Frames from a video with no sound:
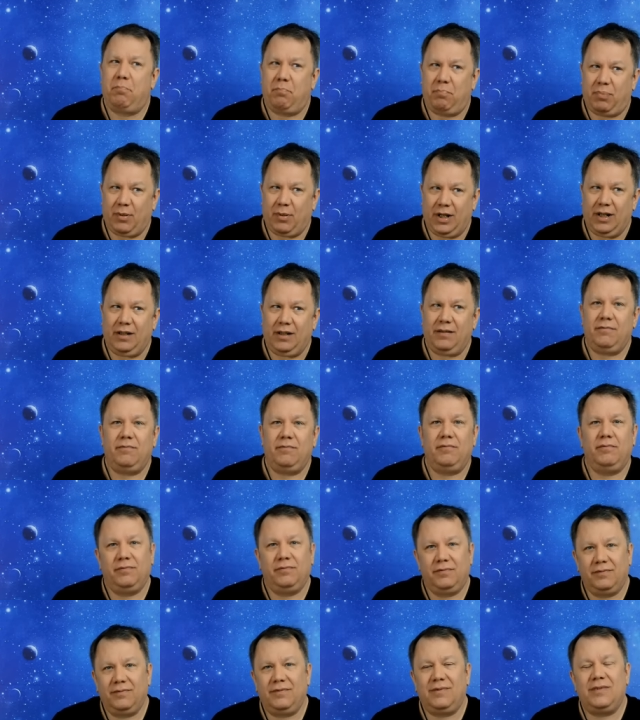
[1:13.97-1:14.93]
But
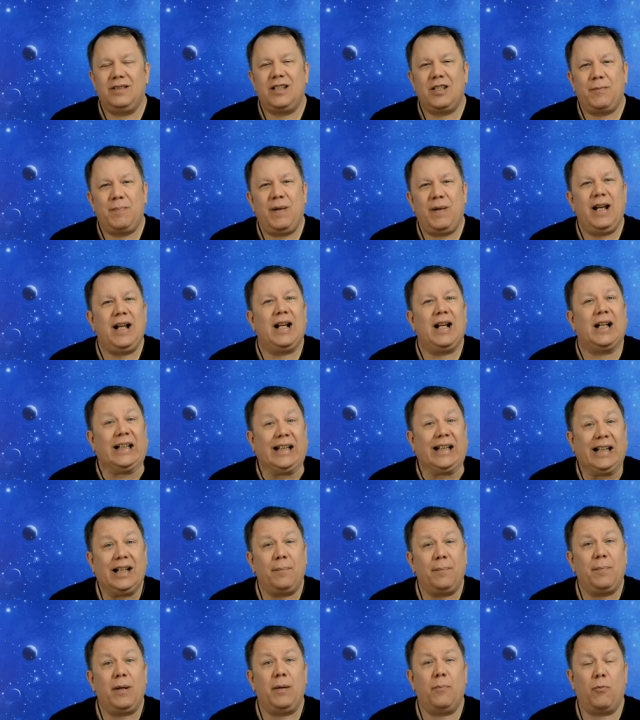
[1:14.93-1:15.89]
spending a
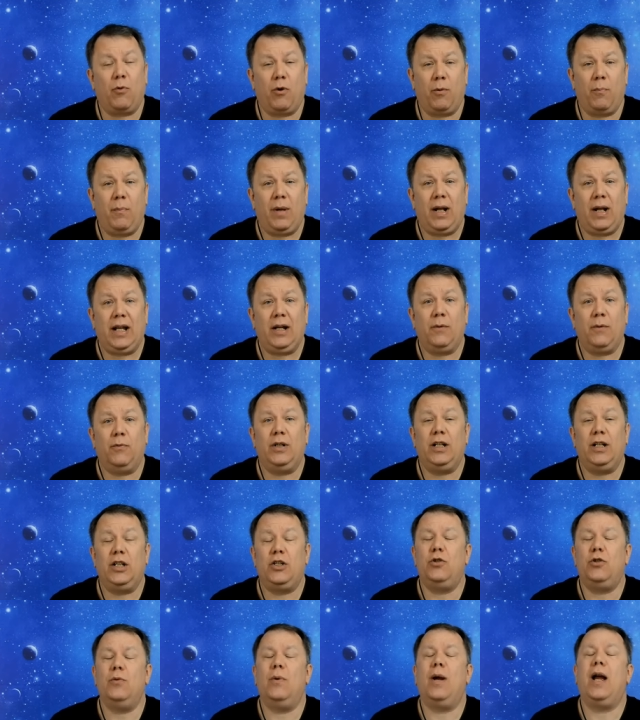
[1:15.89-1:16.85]
little bit more money will
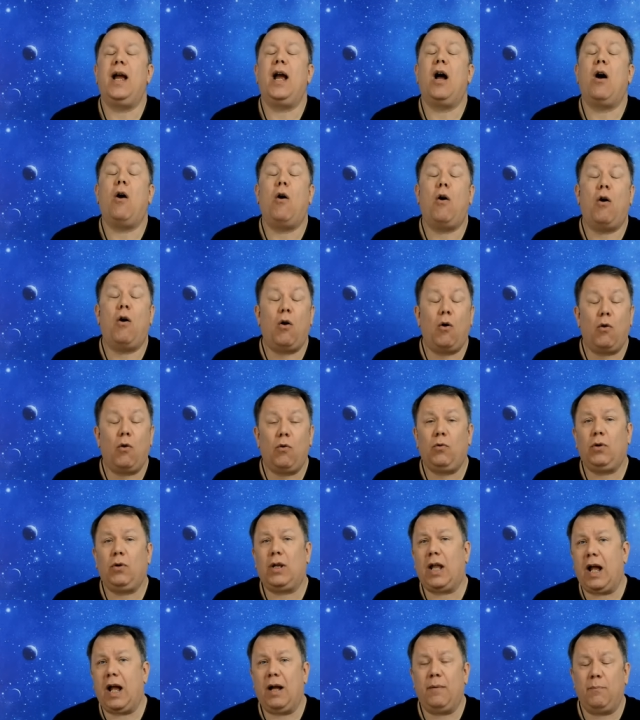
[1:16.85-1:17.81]
get you a
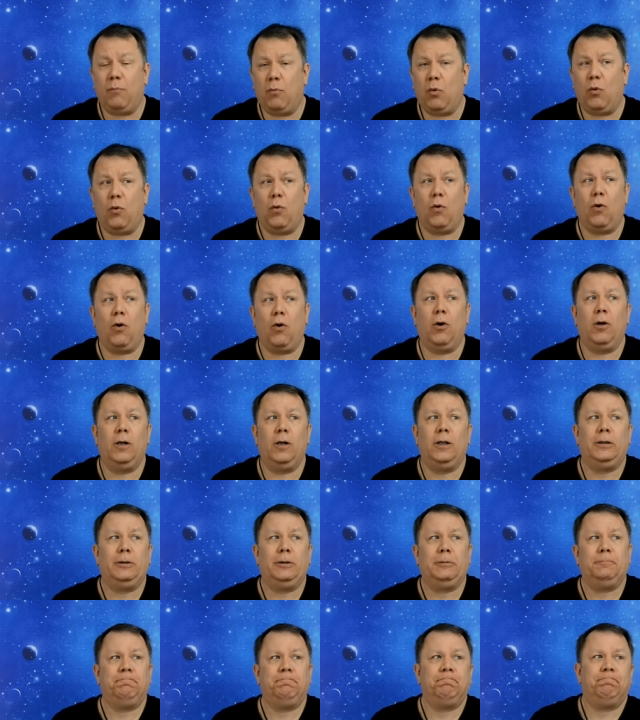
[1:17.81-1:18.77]
whole lot more
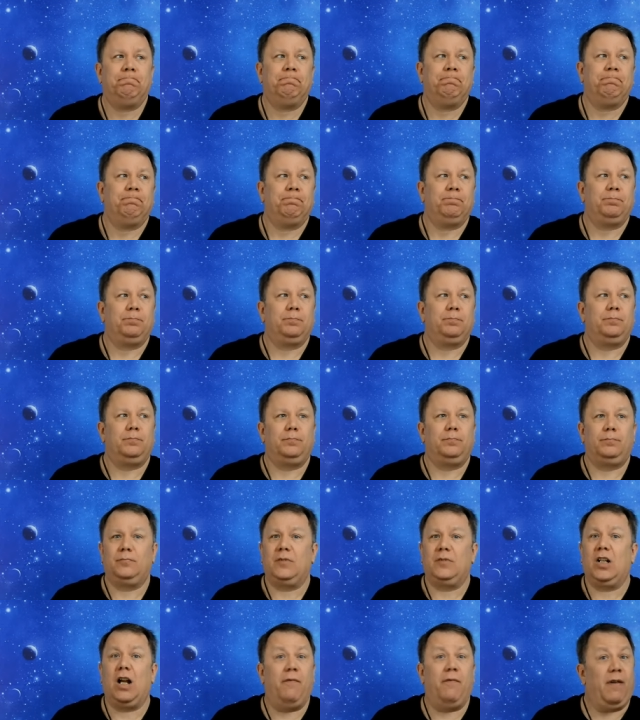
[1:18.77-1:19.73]

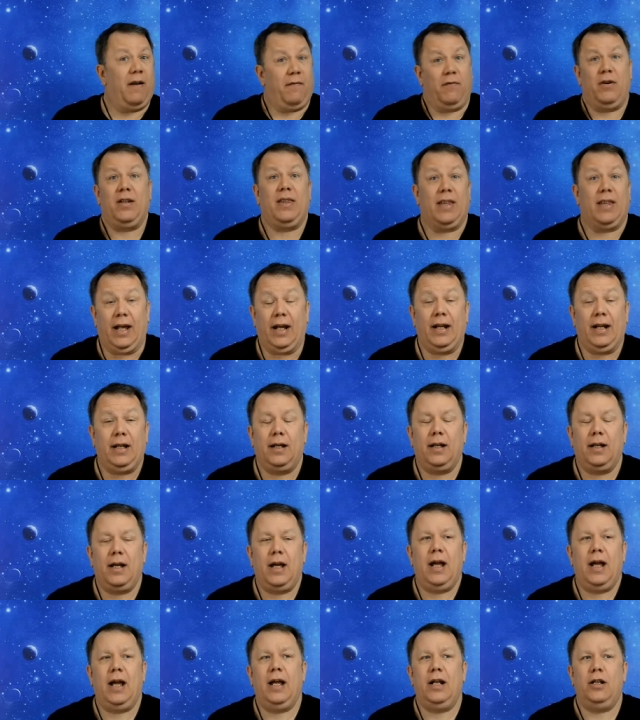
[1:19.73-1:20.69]
of everything,
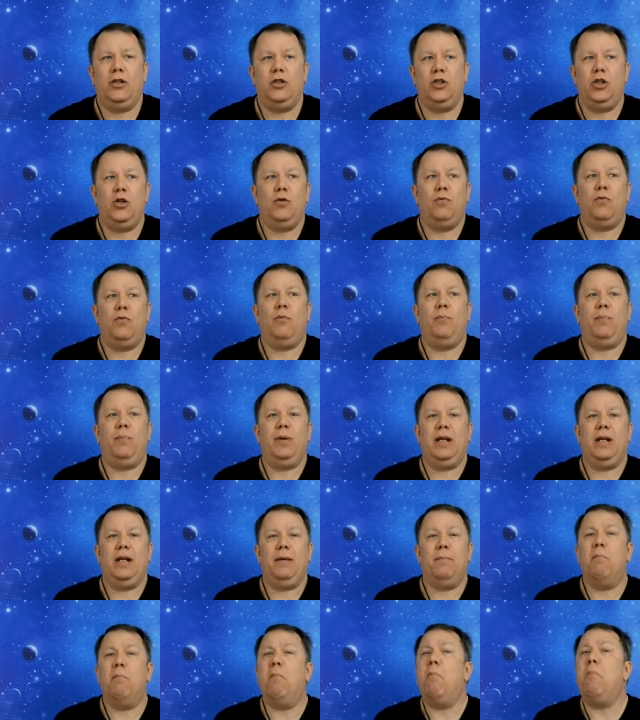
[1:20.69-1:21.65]
and you will
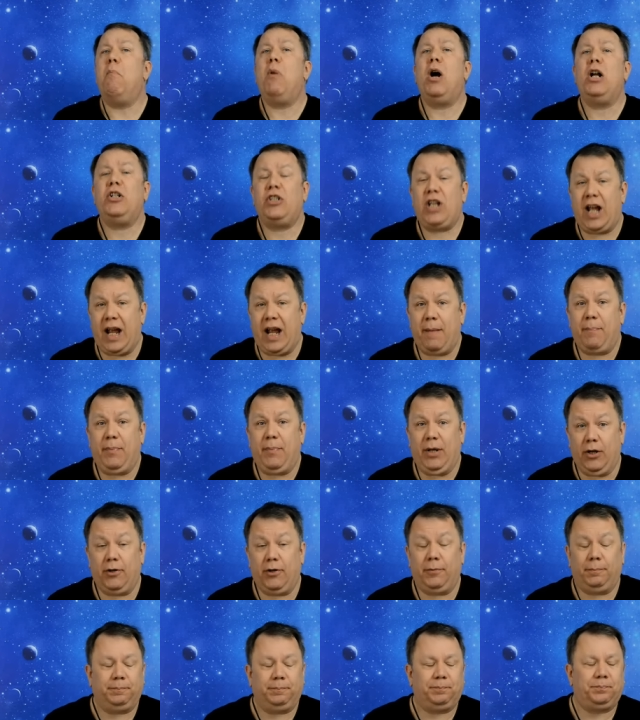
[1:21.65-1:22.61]
be much
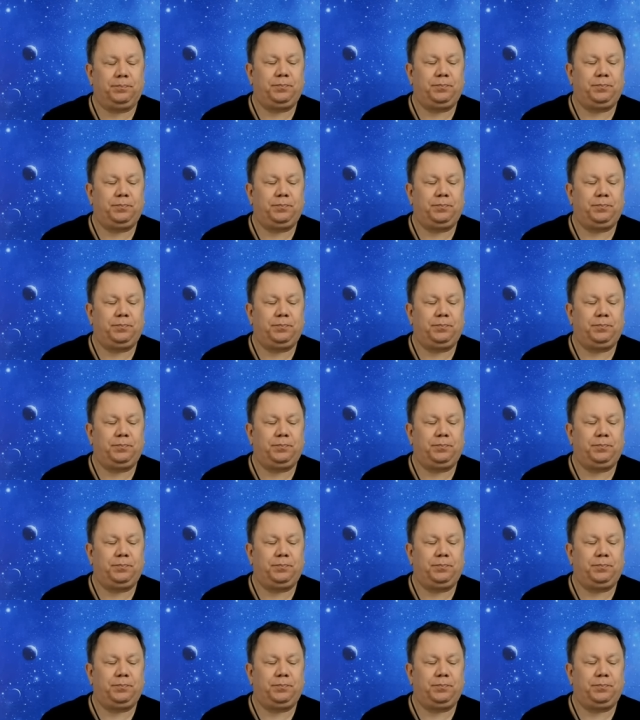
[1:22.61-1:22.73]
happier